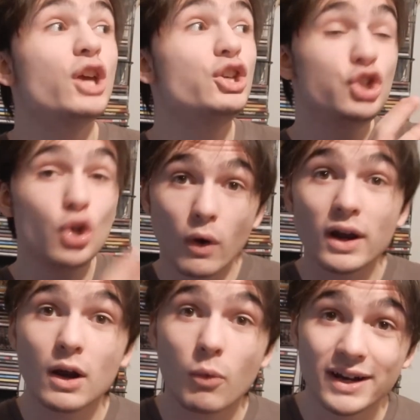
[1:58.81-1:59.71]
you're
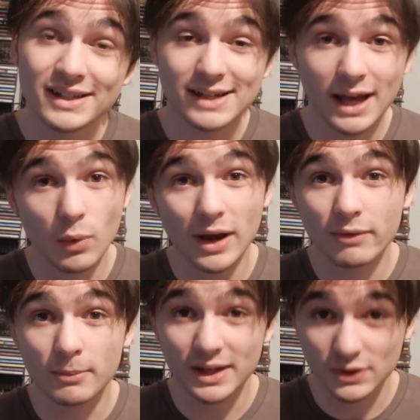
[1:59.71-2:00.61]
going to want to stay away
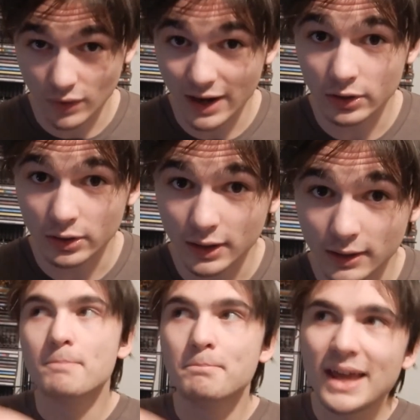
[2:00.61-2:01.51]
from this record.
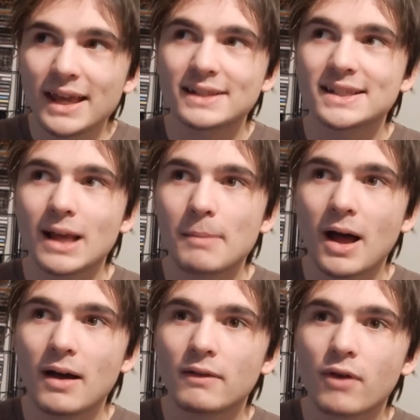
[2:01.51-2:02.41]
For me, some
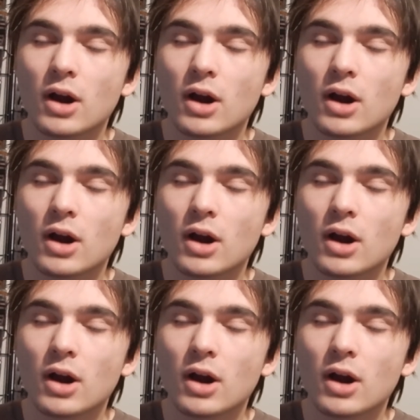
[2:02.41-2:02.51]
of